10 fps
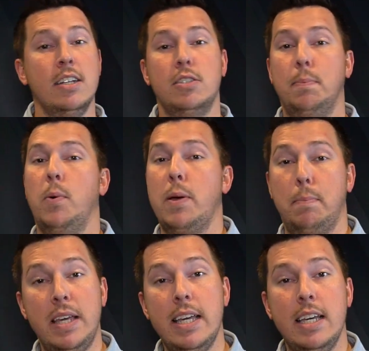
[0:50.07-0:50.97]
to point
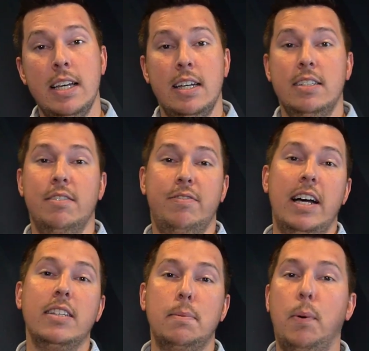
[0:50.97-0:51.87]
B to
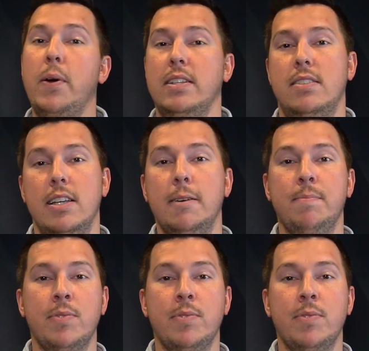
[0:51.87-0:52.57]
finally point C.